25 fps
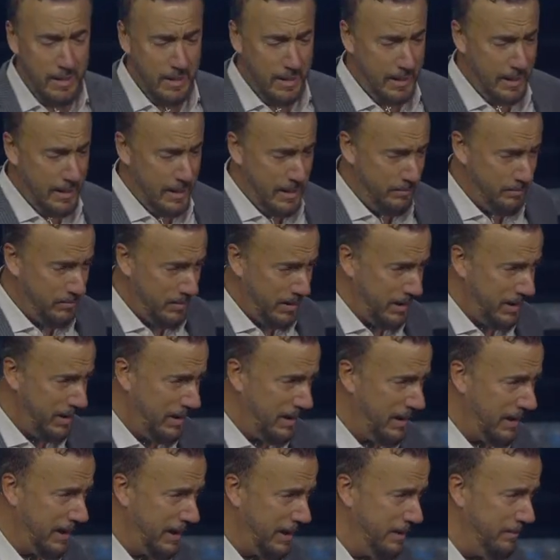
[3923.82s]

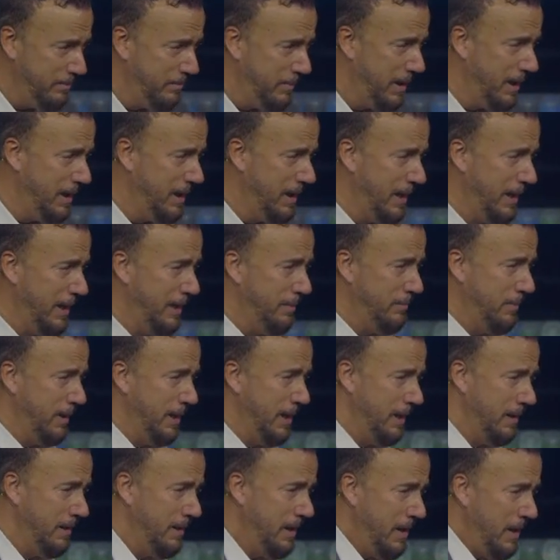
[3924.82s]
amen, amen,
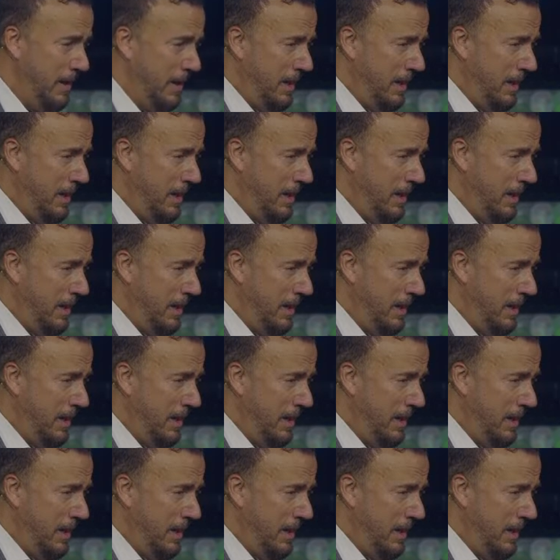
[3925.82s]
amen.